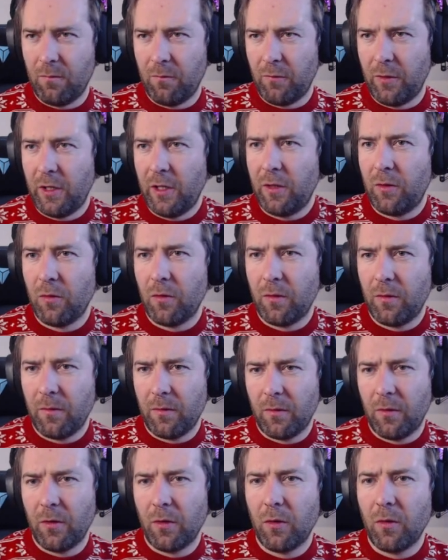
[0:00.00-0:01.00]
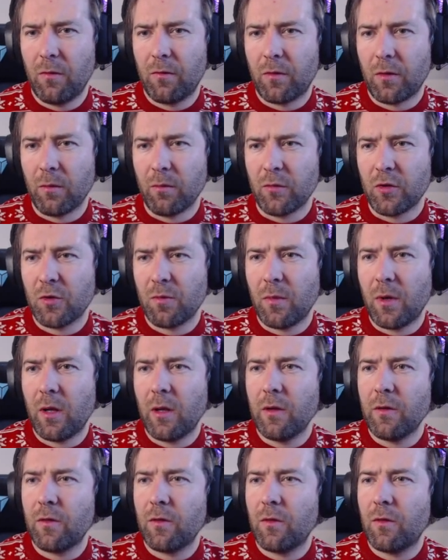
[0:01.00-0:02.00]
We need to go from
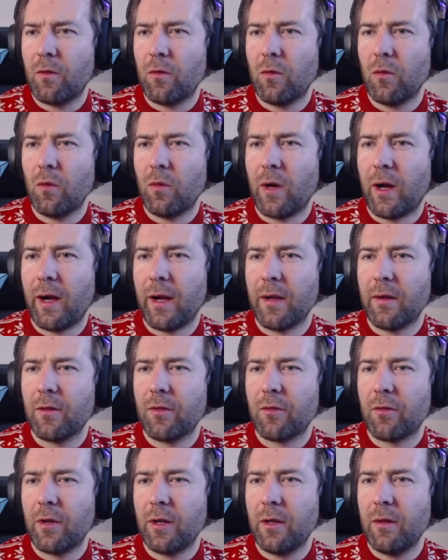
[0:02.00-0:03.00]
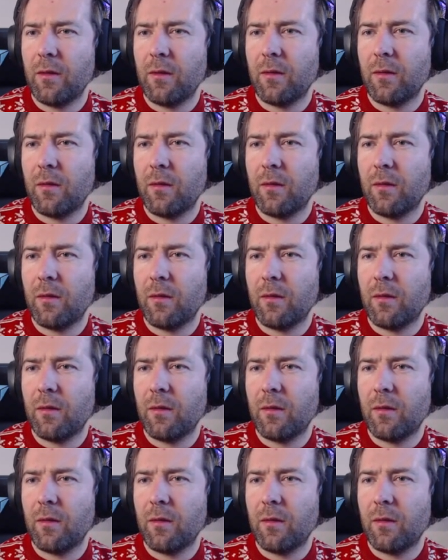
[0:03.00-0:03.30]
smallest to highest, right?